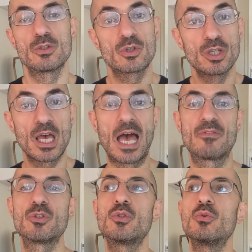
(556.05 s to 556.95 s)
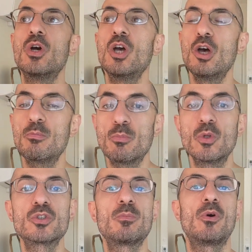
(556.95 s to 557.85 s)
You're going to have to do
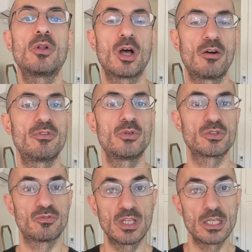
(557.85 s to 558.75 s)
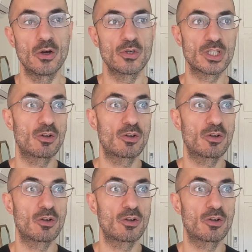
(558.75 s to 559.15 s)
multiple of those videos.